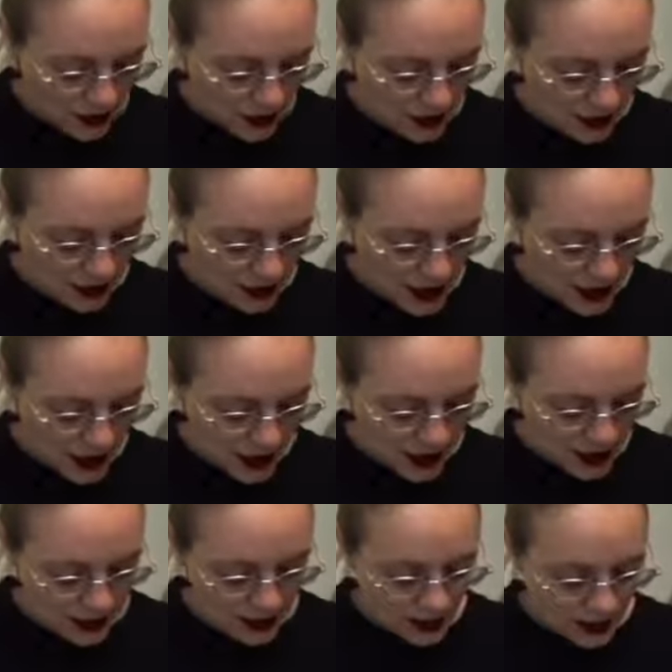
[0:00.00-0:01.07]
and
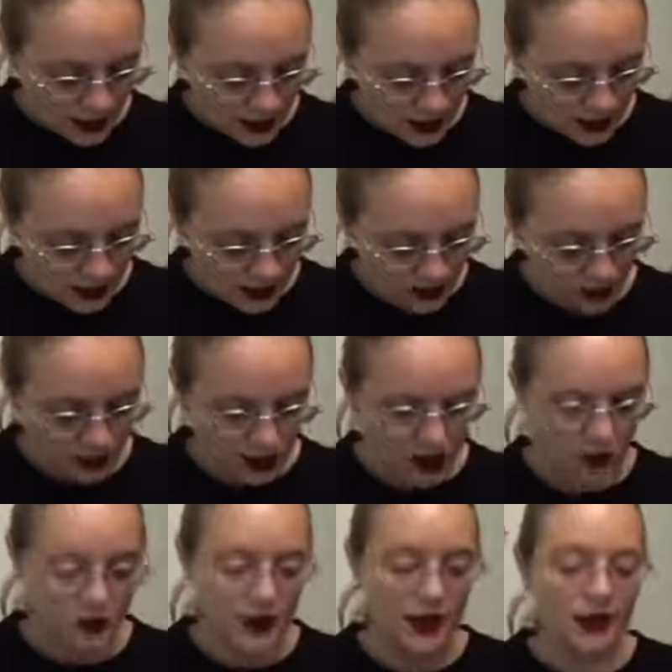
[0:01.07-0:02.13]
then there's a
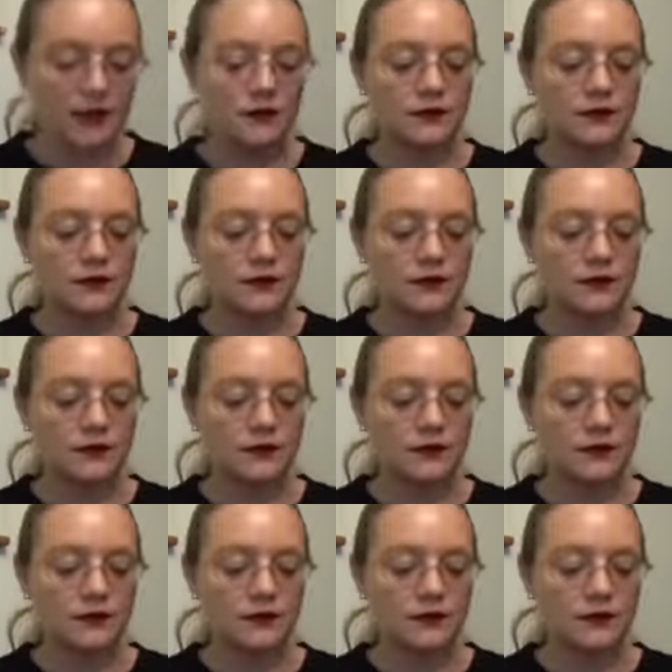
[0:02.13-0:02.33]
two-pack of